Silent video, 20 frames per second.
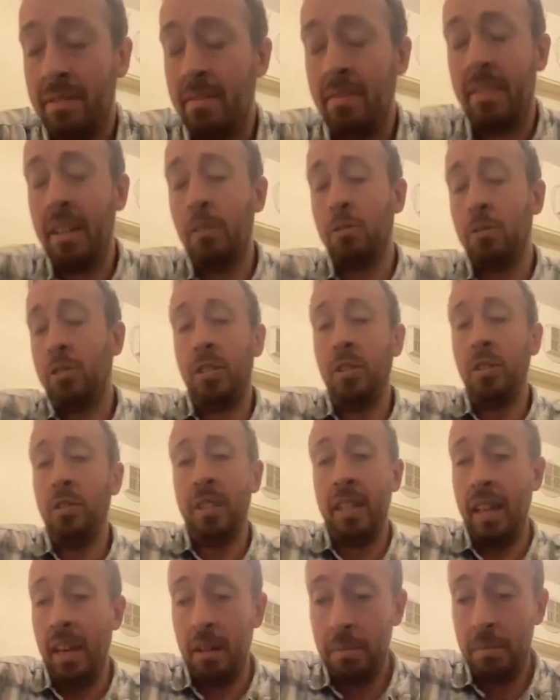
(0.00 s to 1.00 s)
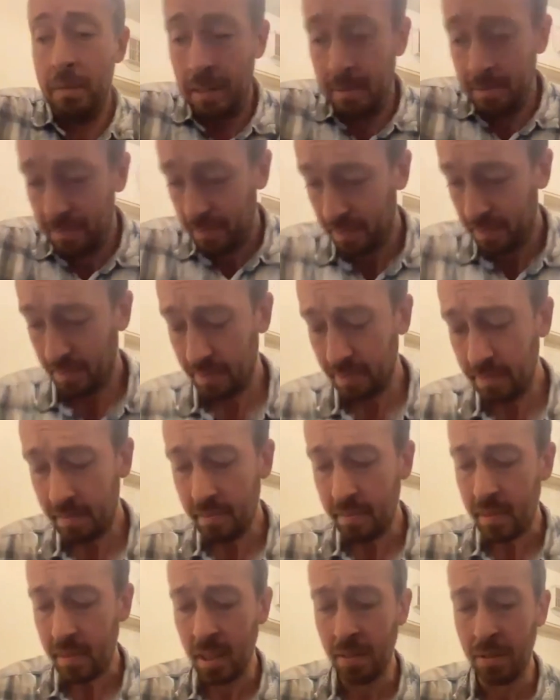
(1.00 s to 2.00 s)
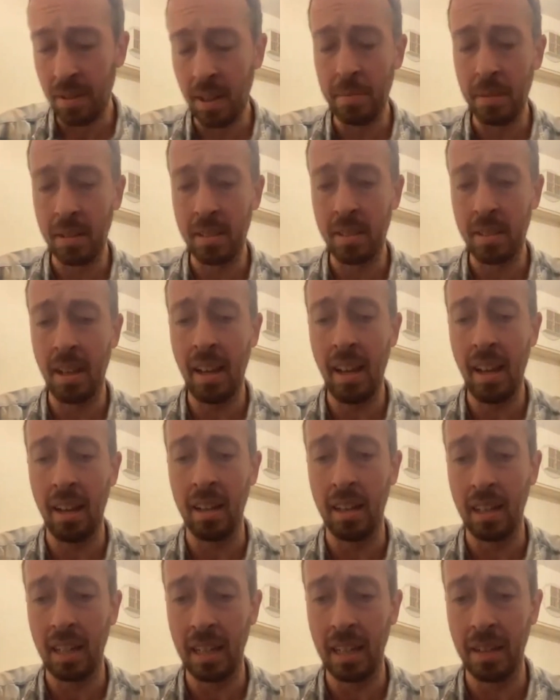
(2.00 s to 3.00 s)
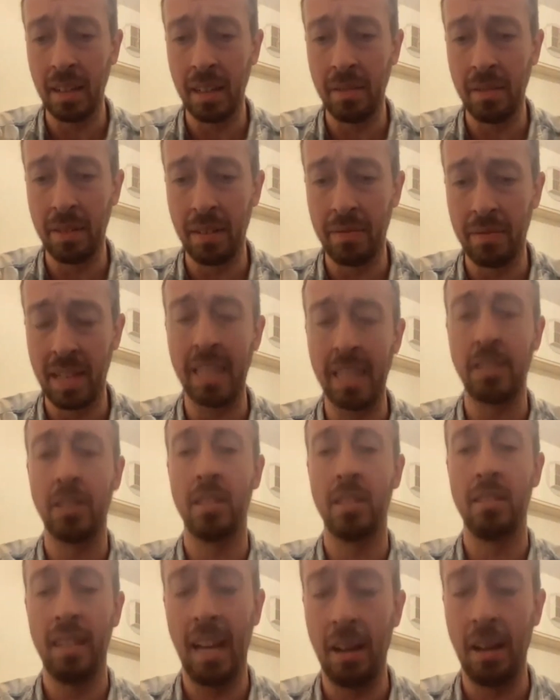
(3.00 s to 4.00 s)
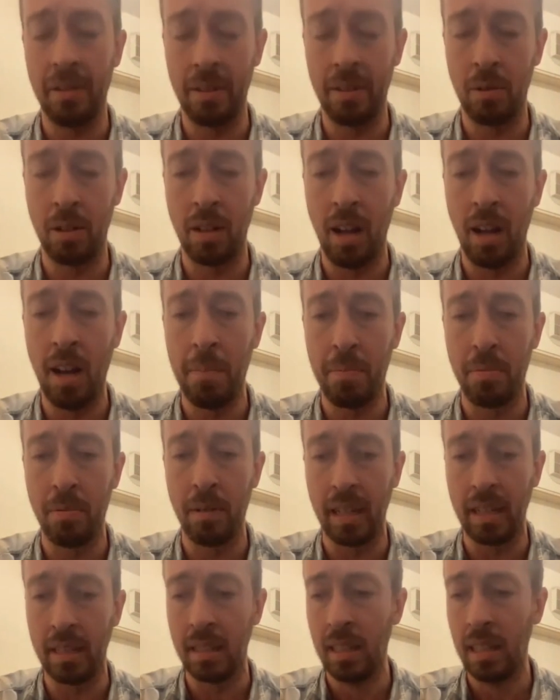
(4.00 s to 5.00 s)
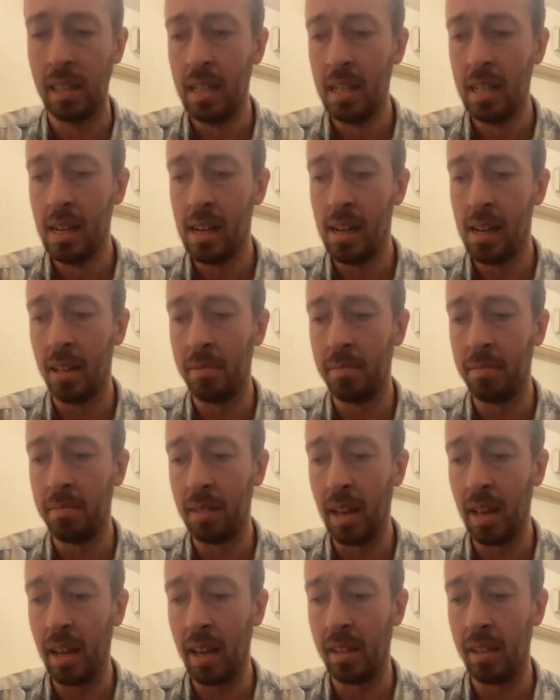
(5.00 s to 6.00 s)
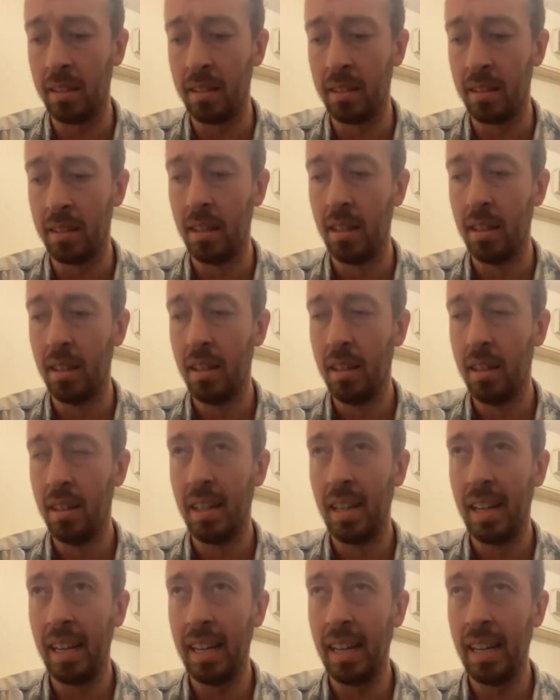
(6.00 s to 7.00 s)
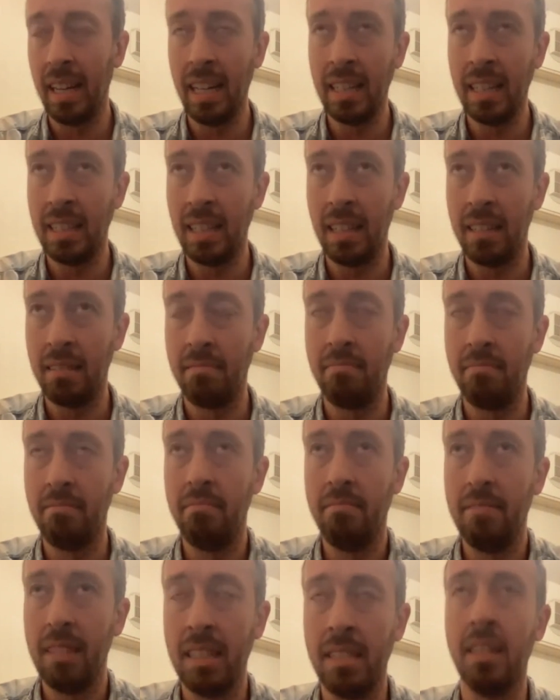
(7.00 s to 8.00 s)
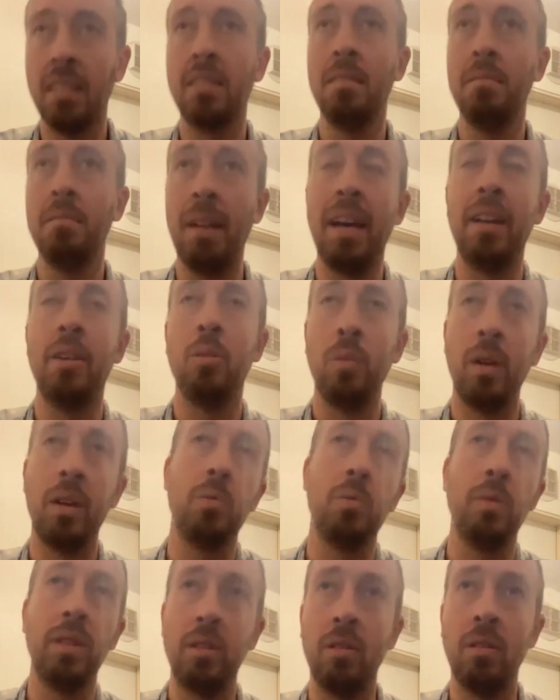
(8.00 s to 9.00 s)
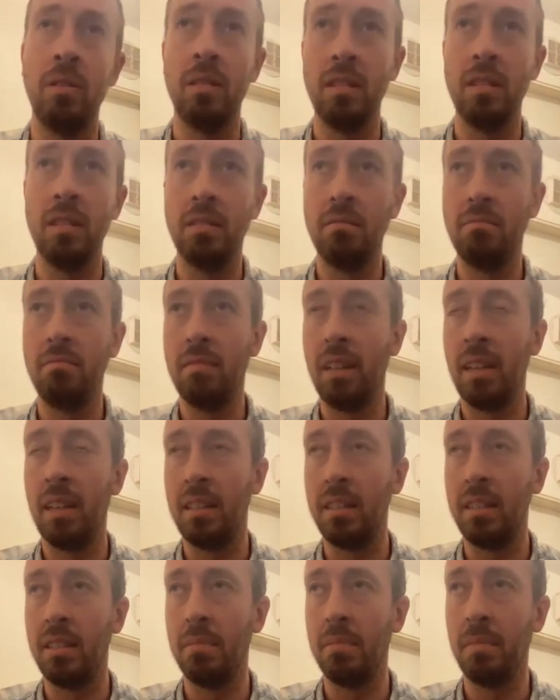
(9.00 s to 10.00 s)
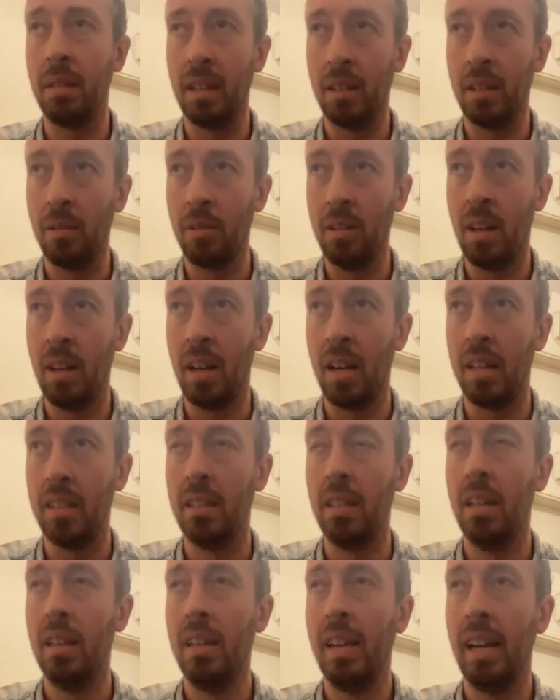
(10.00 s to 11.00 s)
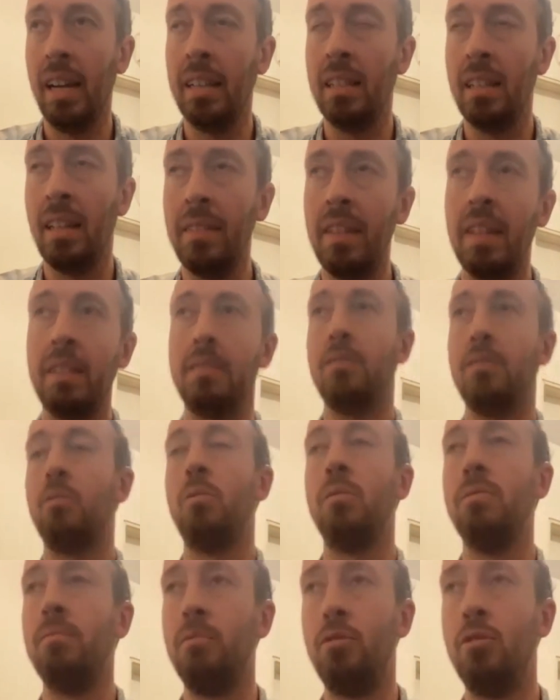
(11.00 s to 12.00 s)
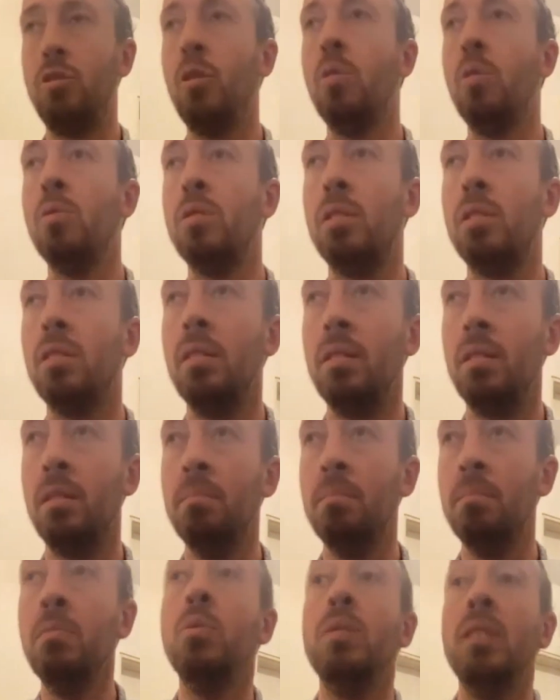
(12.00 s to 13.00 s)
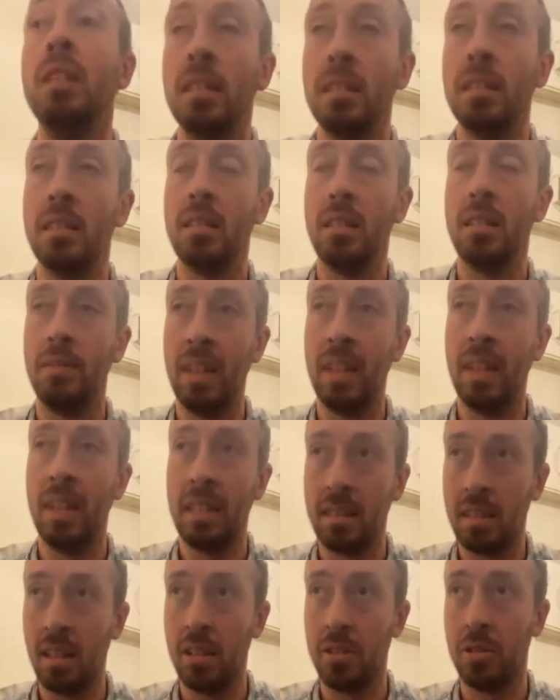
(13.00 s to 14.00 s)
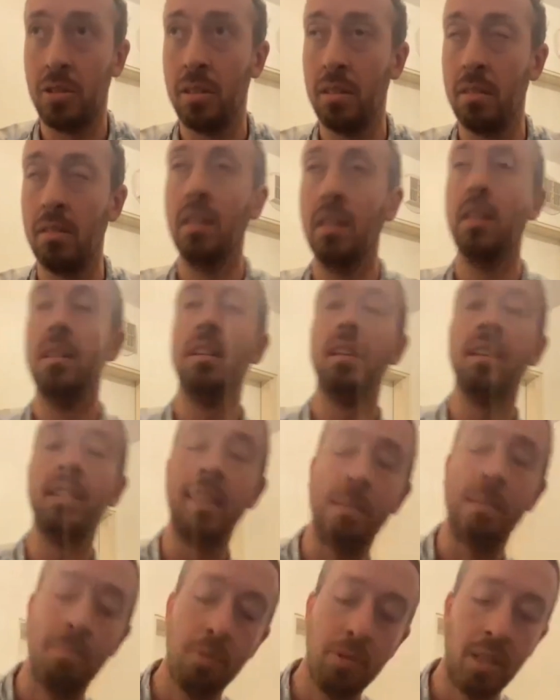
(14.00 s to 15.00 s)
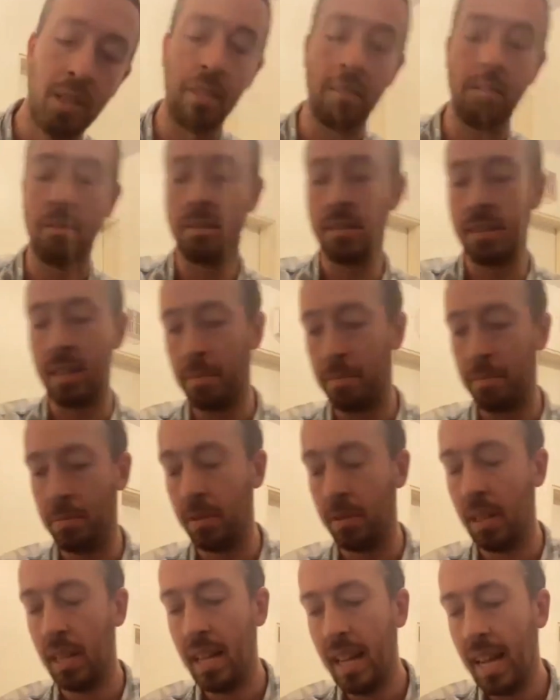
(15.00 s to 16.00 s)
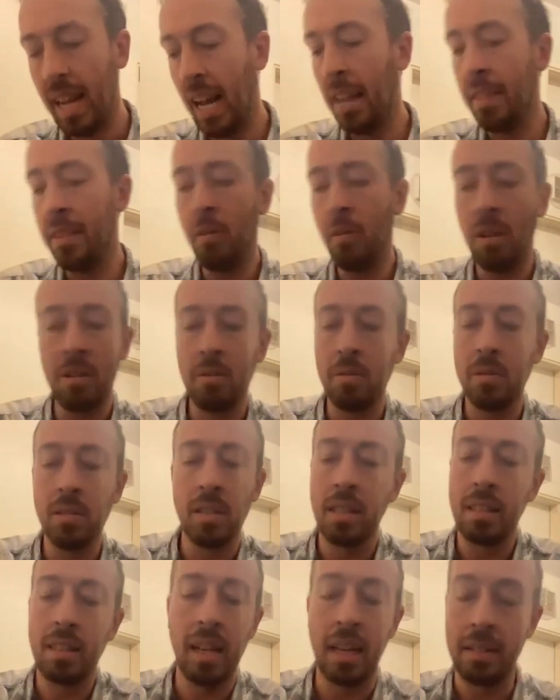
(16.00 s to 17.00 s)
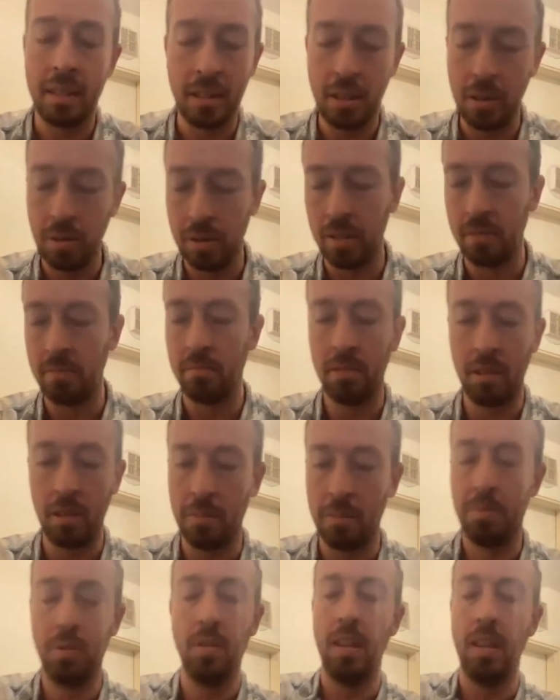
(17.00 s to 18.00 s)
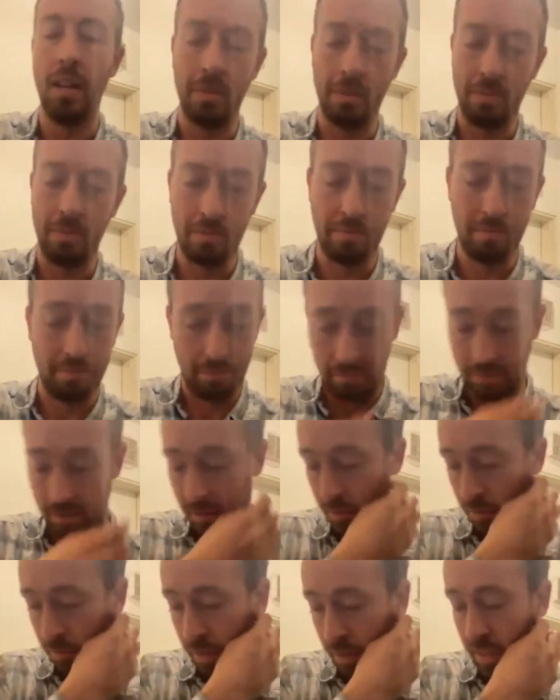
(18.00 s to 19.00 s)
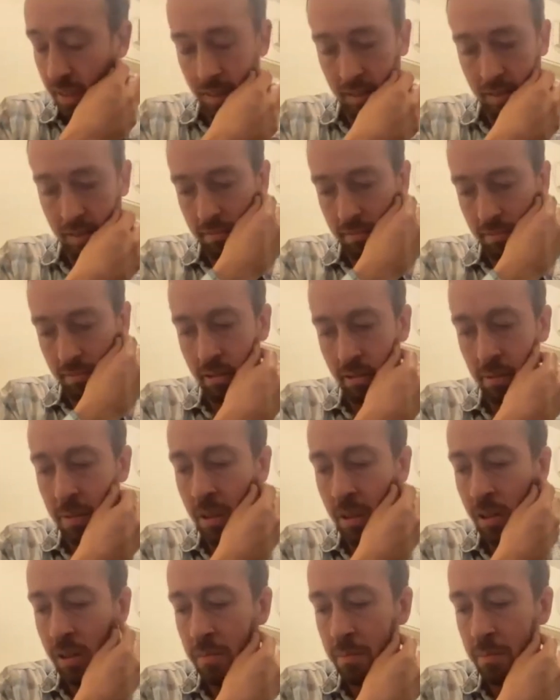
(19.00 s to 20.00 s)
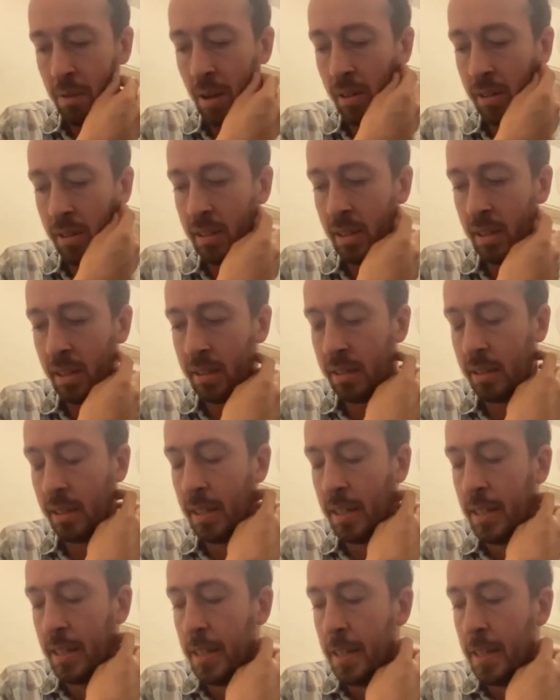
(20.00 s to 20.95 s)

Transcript: They're still the enemy of Am Yisrael if that's how they want to operate. And it doesn't matter whether we call it anti-Semitic or not. And that shows the moodness of that discussion in that particular example. And there are other ones like that that you can, you know, pull out of, you know, recent American politics.